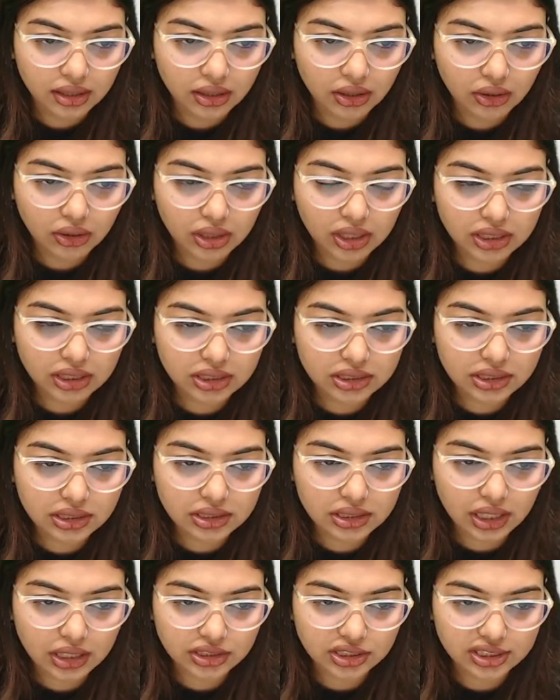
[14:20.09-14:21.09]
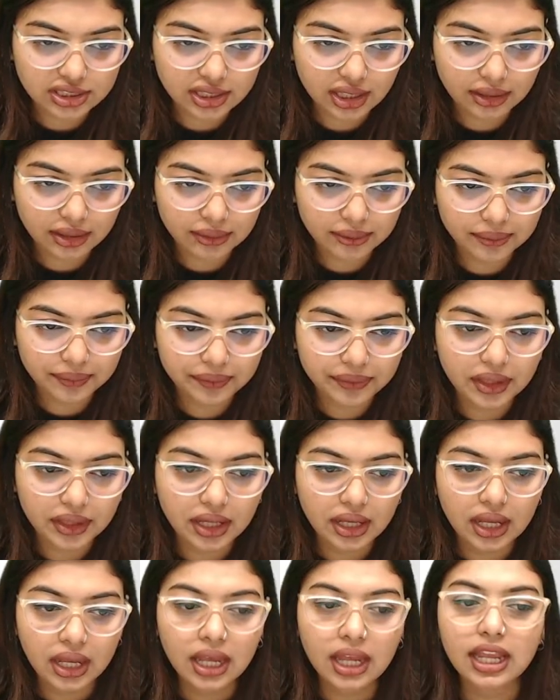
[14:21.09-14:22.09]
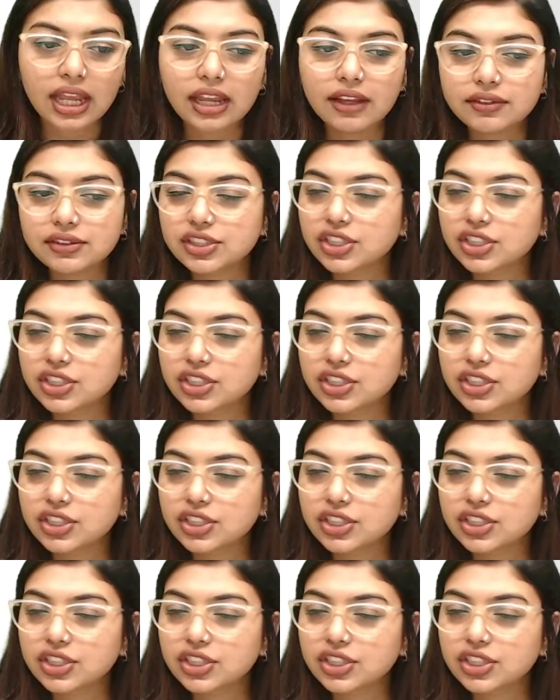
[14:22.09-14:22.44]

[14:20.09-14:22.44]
Okay, this is Rajasthan. If